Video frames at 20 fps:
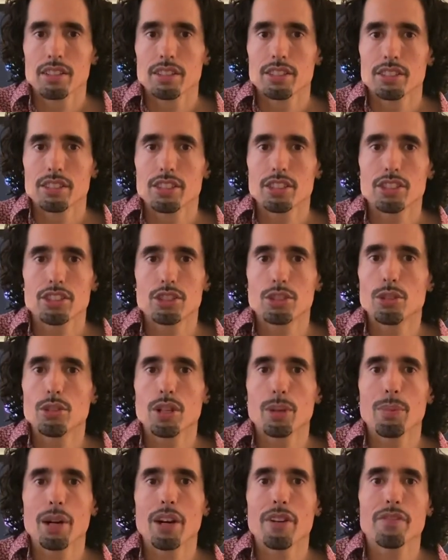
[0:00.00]
just do
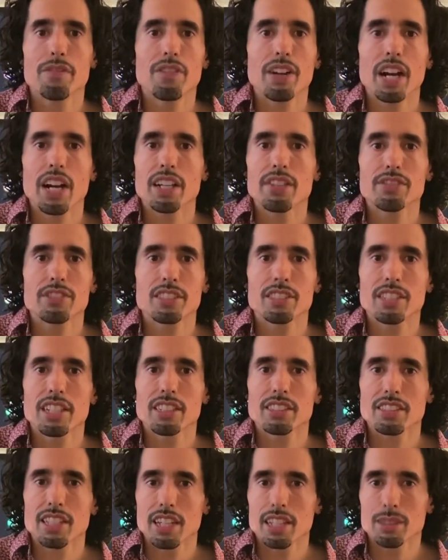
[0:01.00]
it about 5 to
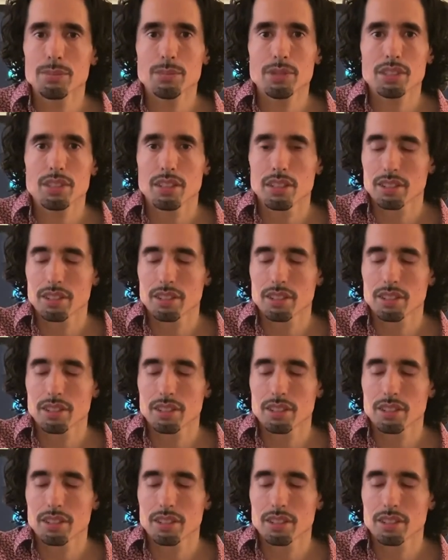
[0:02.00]
10 times.